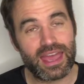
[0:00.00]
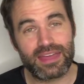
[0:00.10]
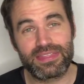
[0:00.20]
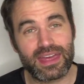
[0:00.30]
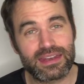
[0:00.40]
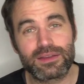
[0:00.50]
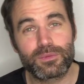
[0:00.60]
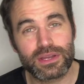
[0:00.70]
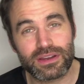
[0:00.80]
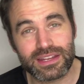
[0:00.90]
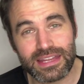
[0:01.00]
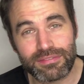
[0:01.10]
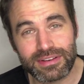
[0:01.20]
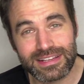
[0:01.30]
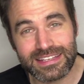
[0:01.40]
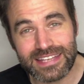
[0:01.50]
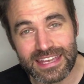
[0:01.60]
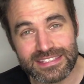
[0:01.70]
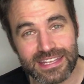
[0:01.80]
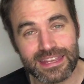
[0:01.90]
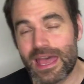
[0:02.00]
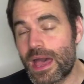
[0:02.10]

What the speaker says: and then we're gonna definitely taste it.